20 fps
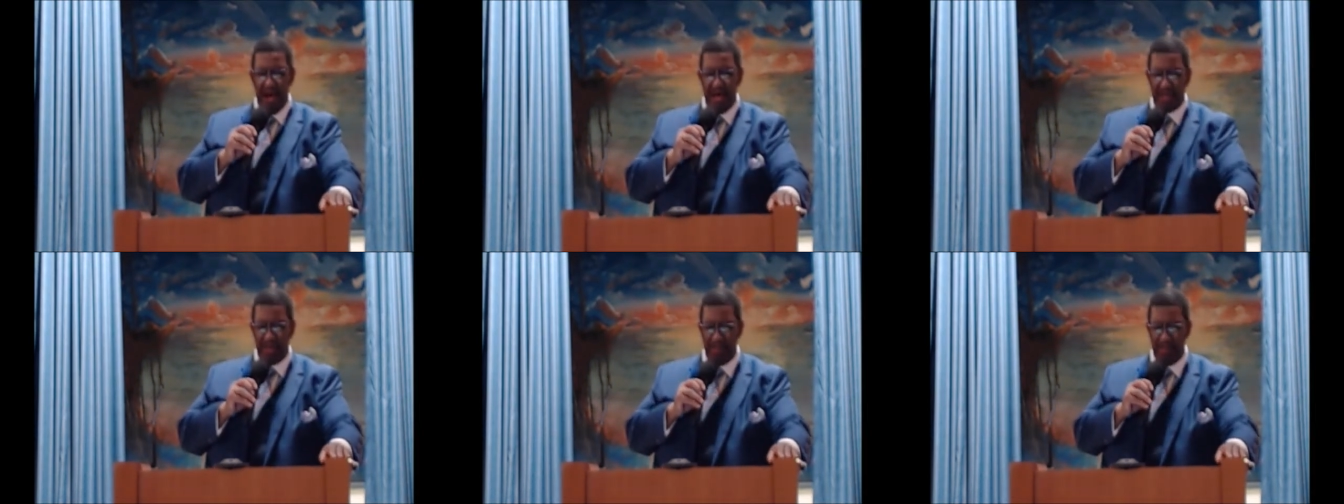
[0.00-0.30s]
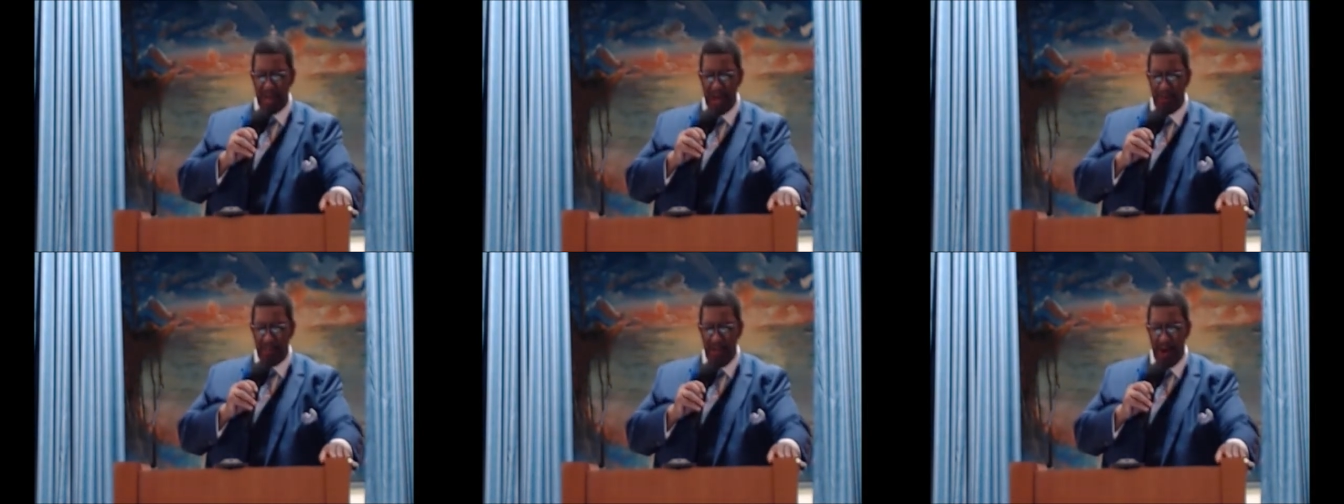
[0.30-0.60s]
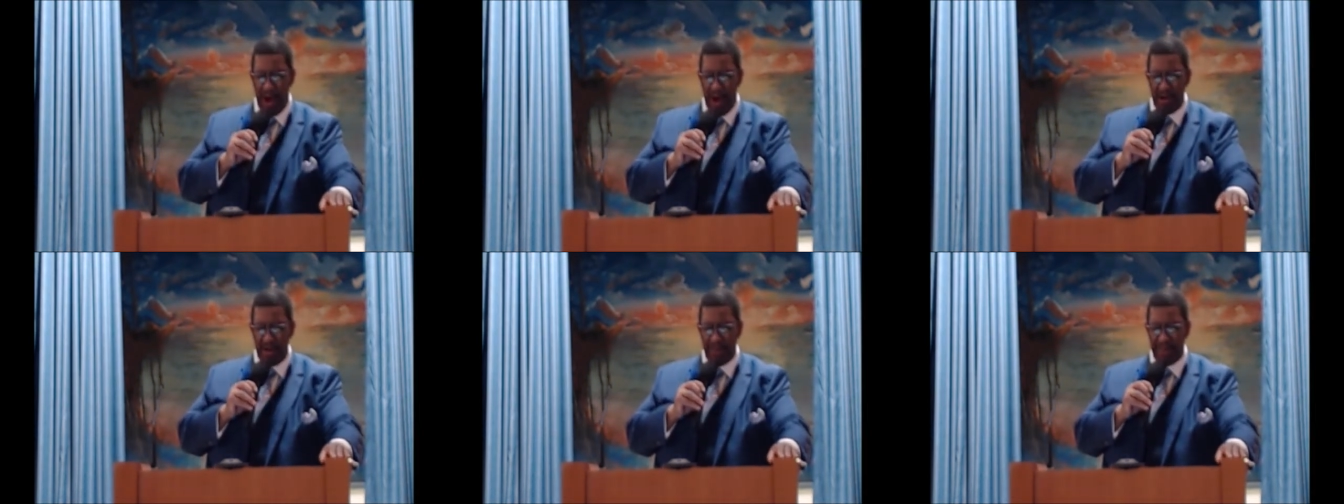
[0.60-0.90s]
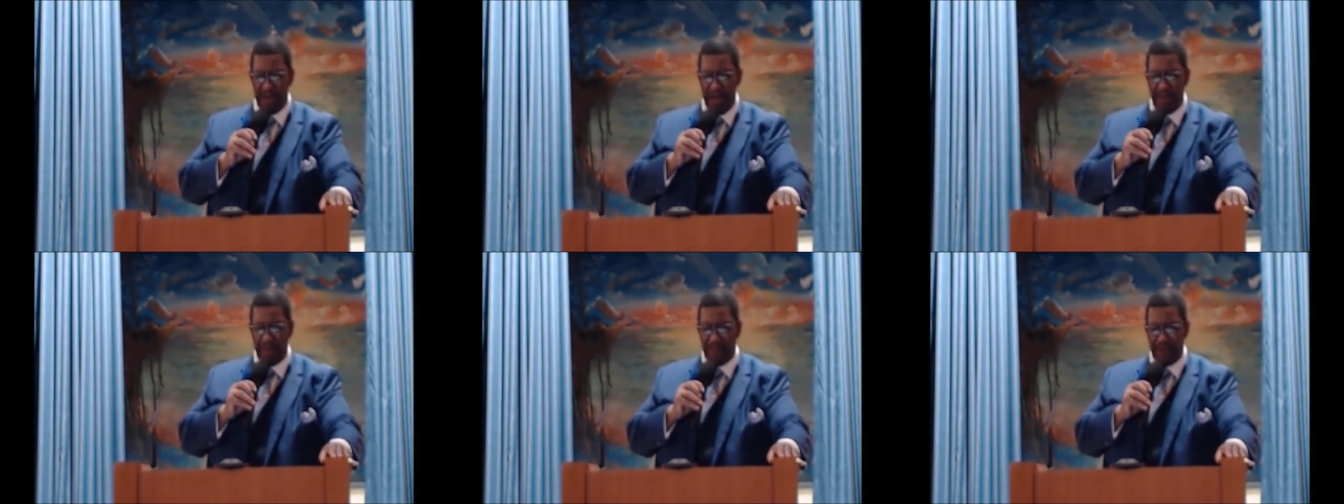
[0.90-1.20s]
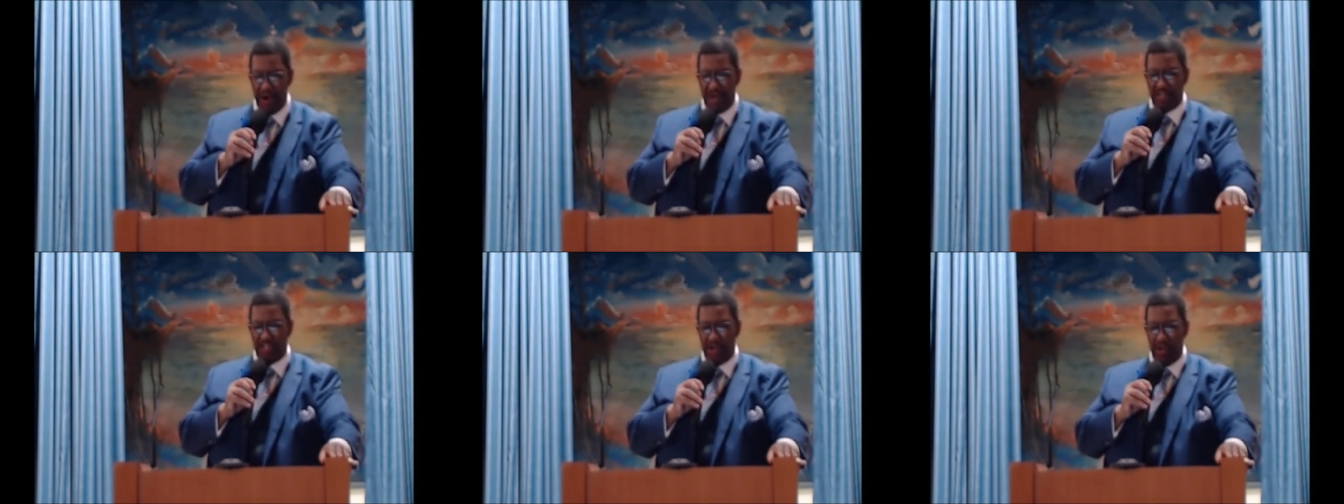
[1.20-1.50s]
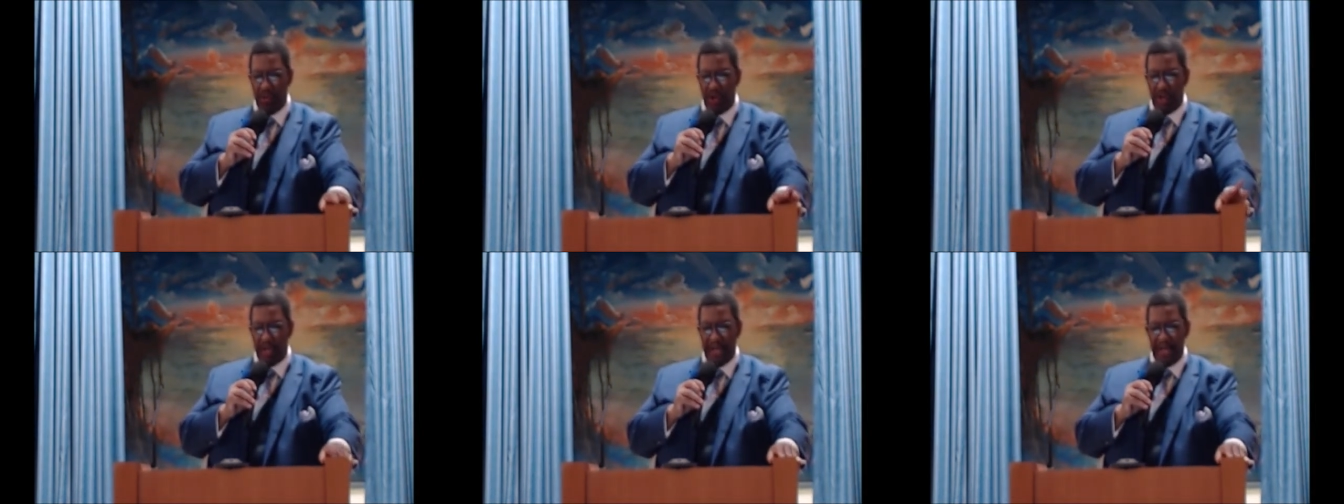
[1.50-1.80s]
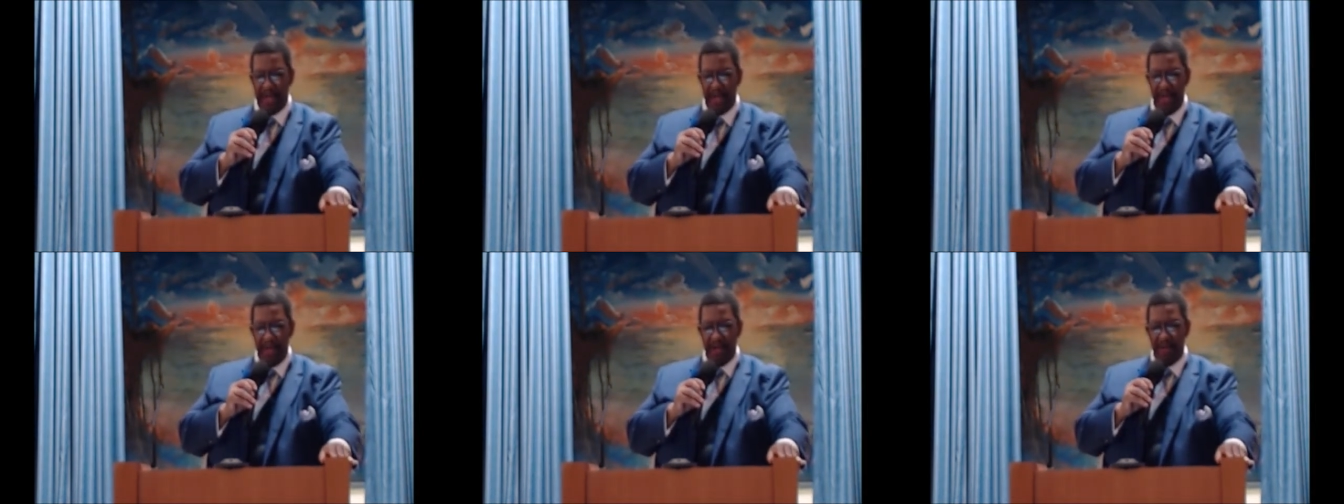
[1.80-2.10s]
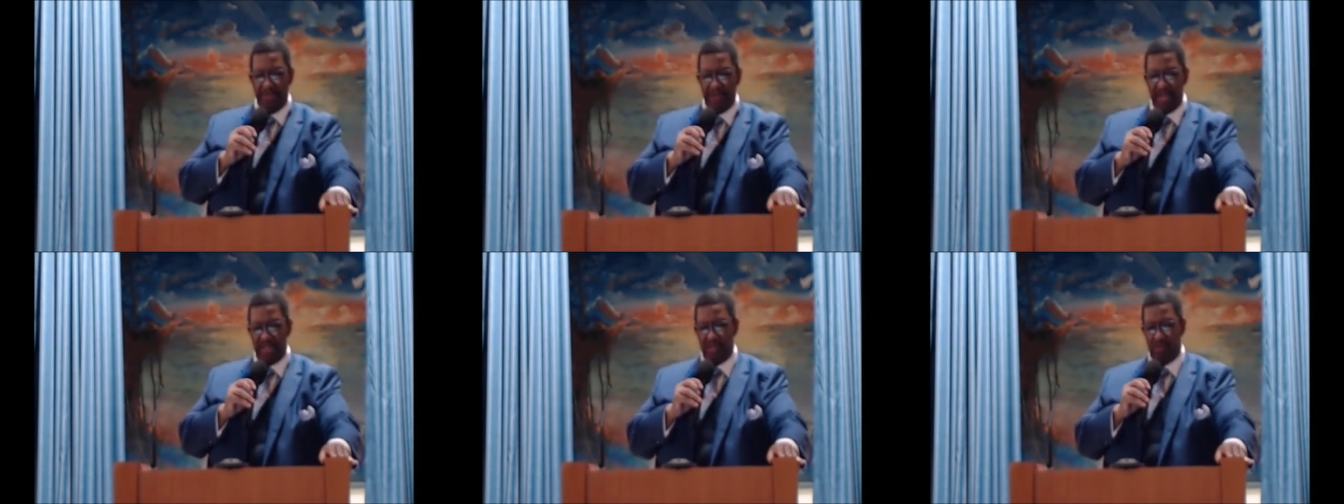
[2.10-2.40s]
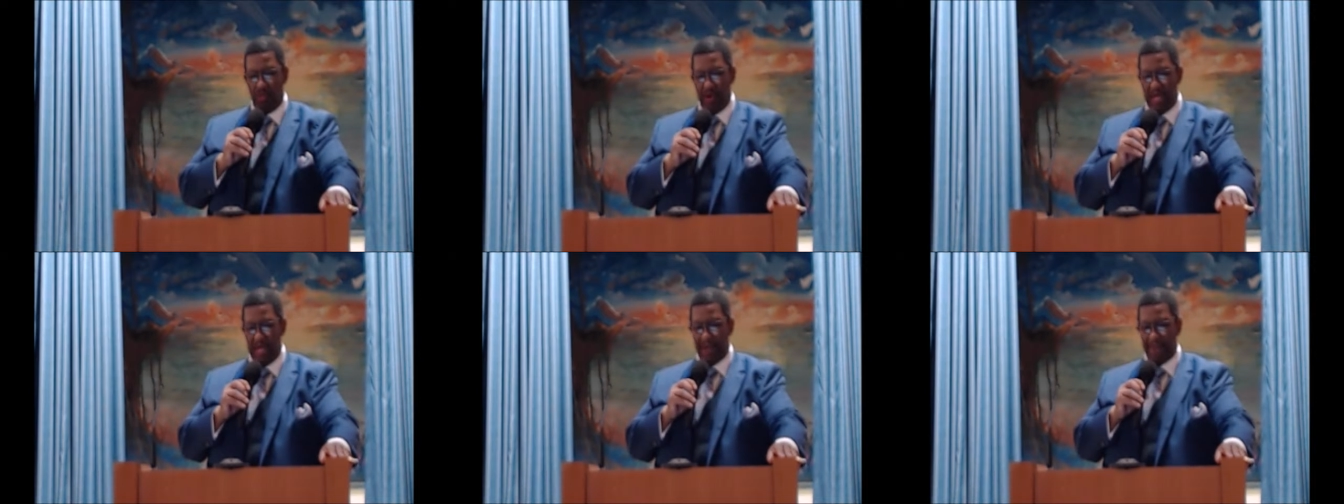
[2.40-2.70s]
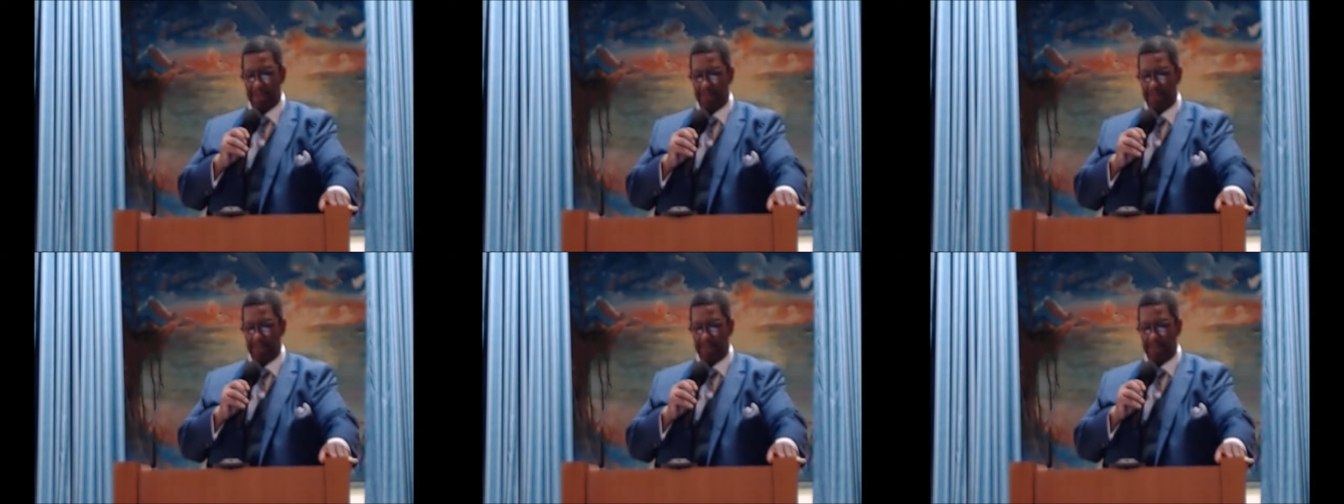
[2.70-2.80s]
to be a part of them virtually this week.